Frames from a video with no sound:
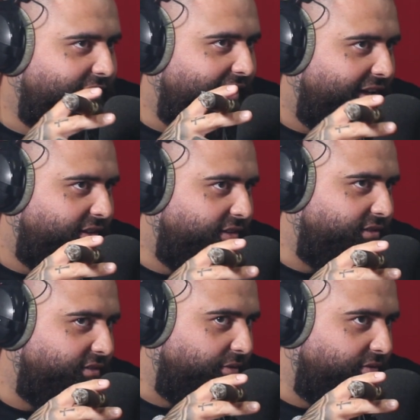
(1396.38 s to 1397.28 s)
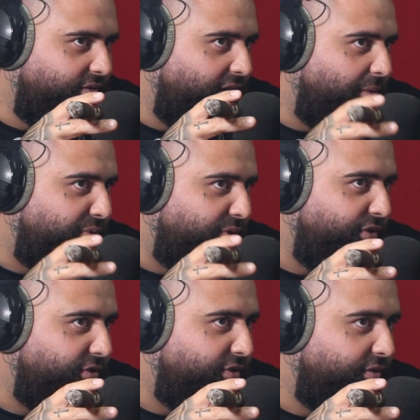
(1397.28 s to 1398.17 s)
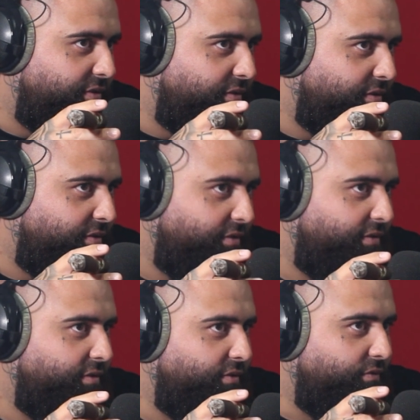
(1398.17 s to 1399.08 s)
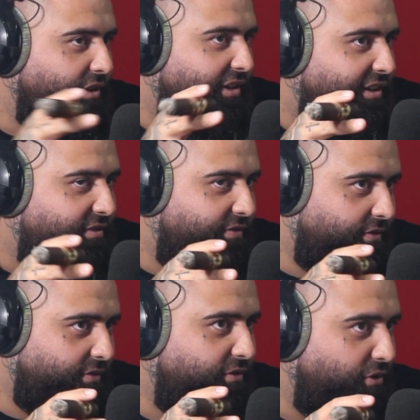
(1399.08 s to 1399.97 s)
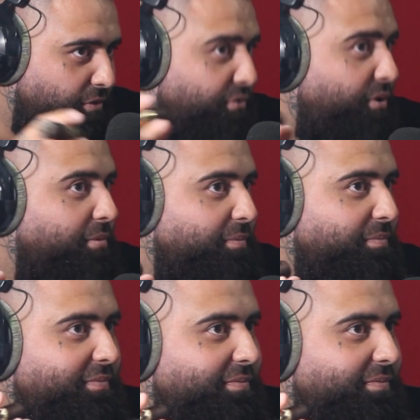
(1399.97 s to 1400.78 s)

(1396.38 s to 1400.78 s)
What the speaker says: That is a temporary relief to the problem.